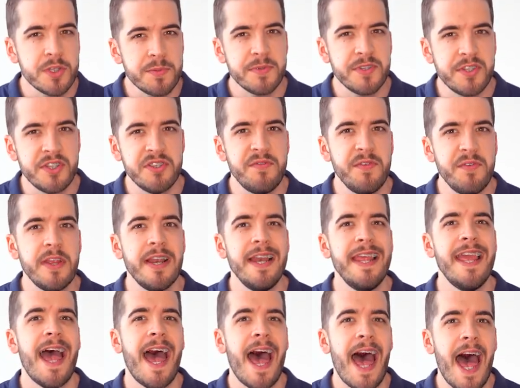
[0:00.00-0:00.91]

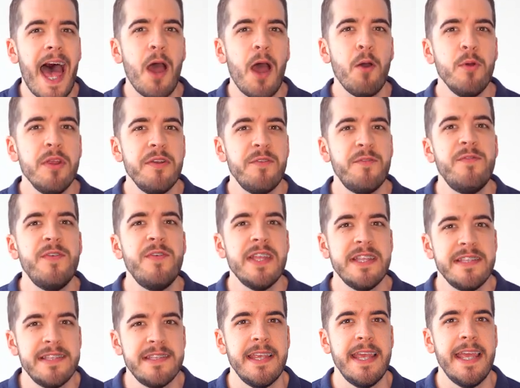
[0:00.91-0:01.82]
specifically how it
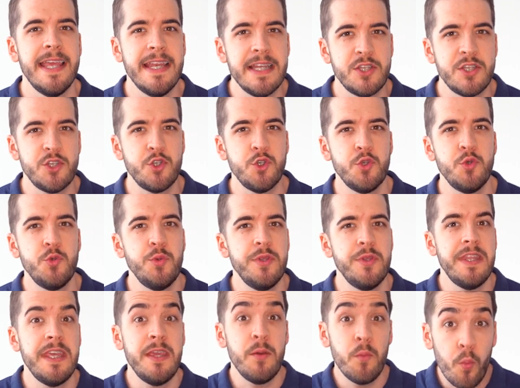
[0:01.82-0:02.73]
fits into
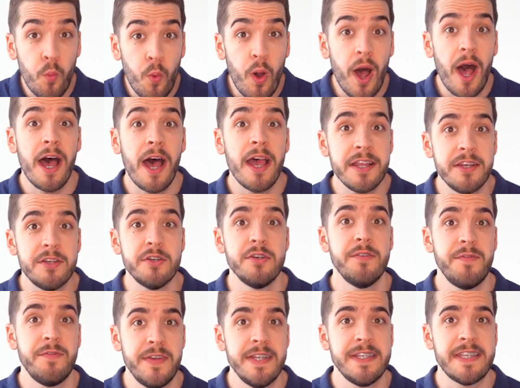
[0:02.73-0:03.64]
the
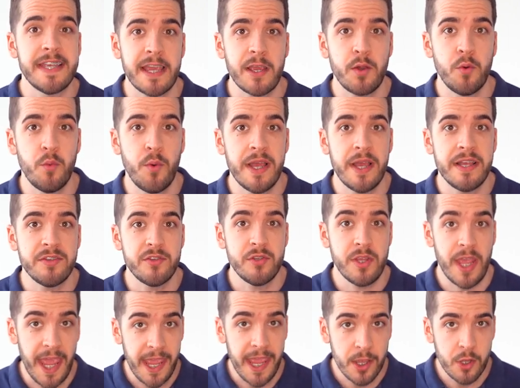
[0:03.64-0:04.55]
wider
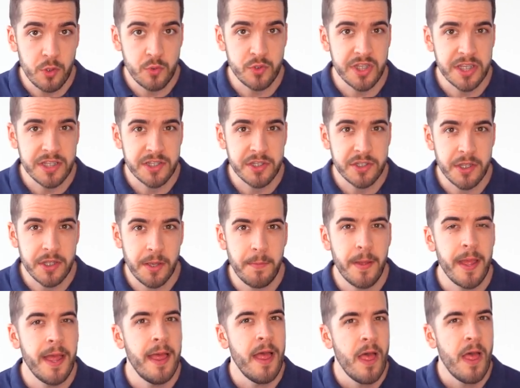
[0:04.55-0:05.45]
FintechOS
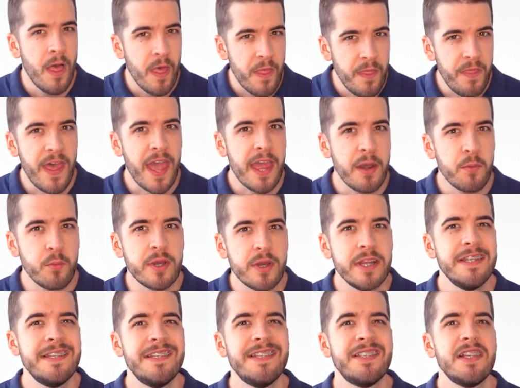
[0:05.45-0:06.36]
ecosystem. Then we're
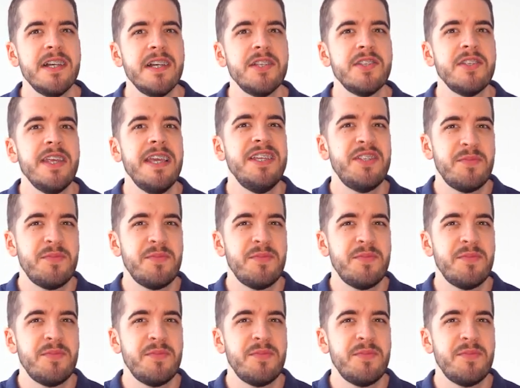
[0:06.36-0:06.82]
going to discuss a